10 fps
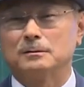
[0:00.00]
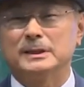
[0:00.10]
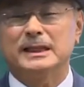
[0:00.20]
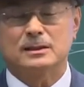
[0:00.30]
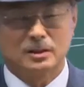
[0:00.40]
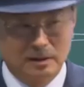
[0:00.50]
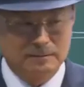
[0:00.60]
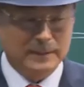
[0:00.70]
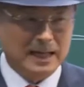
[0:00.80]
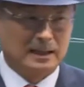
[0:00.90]
The
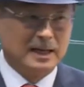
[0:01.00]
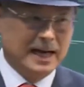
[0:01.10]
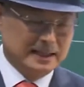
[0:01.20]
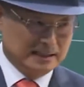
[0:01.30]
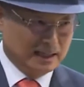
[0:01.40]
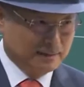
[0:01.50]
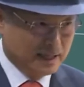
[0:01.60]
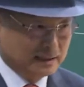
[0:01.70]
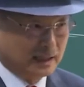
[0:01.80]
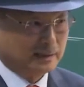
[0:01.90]
Atomy business
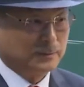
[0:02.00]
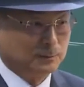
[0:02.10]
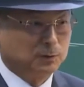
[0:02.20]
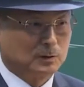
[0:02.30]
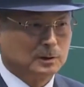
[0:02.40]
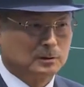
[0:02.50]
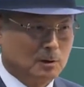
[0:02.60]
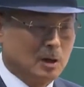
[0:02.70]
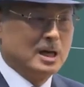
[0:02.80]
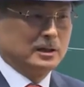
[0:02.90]
is all
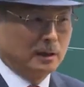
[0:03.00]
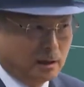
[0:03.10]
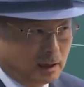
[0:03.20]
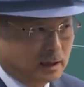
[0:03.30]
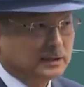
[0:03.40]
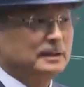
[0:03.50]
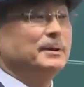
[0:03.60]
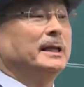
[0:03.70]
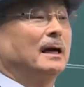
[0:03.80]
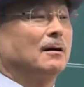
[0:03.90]
about holding on
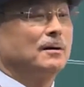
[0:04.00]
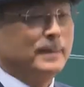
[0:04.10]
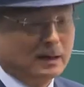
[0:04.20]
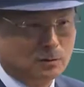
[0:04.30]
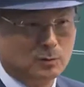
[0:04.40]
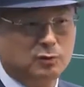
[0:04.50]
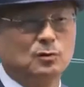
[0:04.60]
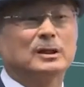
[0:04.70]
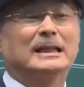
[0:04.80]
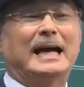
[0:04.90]
to that one
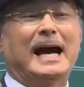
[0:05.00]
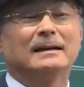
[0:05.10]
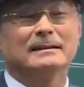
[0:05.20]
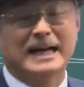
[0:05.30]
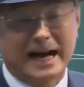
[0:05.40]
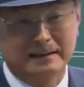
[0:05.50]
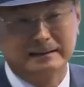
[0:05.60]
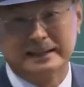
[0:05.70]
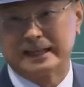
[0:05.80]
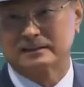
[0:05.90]
person
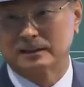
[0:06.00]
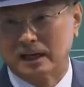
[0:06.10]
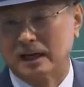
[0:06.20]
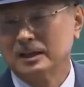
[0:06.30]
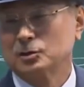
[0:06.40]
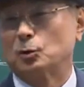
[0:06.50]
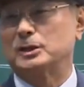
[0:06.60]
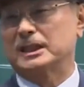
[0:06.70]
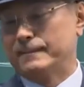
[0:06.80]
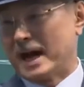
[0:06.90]
and supporting them
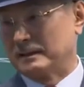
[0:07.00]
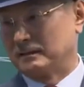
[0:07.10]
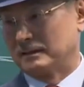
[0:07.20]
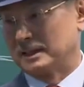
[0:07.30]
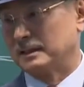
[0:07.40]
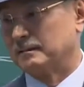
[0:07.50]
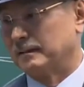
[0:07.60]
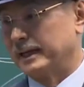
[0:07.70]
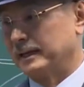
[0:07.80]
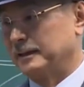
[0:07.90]
until the very
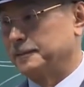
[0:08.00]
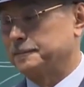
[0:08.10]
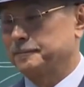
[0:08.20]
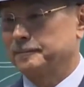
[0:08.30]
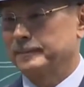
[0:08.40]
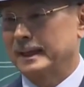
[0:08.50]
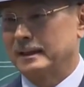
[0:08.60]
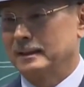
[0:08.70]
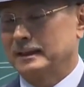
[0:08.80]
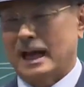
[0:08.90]
end.
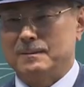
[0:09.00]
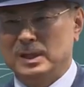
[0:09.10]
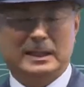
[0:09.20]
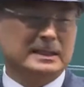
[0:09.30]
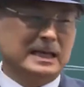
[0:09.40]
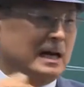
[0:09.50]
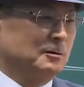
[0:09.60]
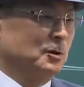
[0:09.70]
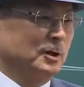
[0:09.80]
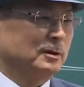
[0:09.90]
There is no
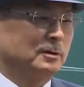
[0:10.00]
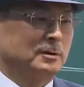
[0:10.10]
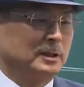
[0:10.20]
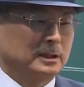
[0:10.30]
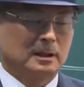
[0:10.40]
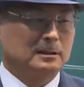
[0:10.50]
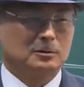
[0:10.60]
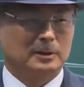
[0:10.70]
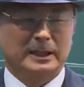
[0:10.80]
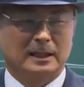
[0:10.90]
such thing as a
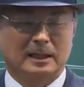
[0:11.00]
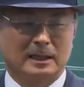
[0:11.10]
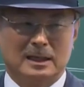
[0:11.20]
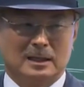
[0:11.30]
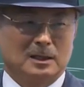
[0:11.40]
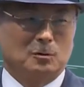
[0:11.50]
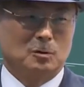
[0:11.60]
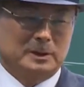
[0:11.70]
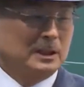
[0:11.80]
free lunch.